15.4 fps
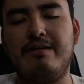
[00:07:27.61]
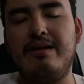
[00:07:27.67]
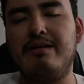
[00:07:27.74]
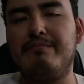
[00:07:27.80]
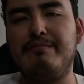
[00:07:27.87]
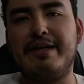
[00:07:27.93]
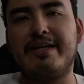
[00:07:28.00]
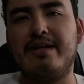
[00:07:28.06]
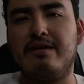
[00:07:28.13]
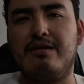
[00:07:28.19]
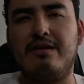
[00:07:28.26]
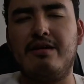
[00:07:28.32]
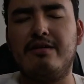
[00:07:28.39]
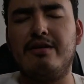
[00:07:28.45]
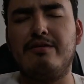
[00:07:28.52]
I'll make an
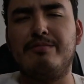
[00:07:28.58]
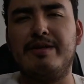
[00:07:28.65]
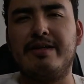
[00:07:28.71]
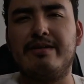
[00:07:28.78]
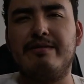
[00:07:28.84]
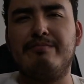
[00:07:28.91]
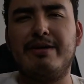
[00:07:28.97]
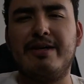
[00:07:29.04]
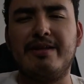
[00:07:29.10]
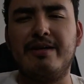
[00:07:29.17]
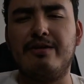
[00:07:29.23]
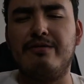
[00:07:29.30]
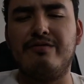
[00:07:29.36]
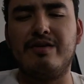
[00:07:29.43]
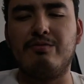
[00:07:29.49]
update by the
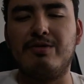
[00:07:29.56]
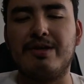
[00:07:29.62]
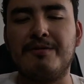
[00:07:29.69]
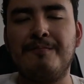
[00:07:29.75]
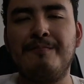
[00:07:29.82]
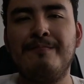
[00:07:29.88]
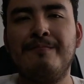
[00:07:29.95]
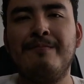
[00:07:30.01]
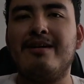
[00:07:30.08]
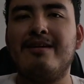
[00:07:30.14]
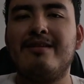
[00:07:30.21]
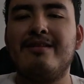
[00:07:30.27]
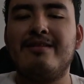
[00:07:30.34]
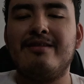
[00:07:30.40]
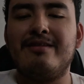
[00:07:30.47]
end of the week.
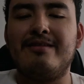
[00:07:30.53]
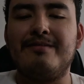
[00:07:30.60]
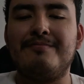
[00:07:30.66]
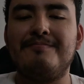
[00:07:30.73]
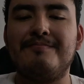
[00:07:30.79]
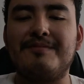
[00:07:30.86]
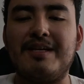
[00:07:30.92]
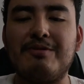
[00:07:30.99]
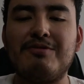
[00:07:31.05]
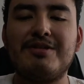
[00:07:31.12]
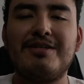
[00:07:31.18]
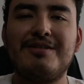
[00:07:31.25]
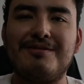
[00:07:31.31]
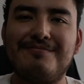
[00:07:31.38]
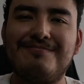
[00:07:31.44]
And that
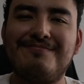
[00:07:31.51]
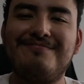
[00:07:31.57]
was it.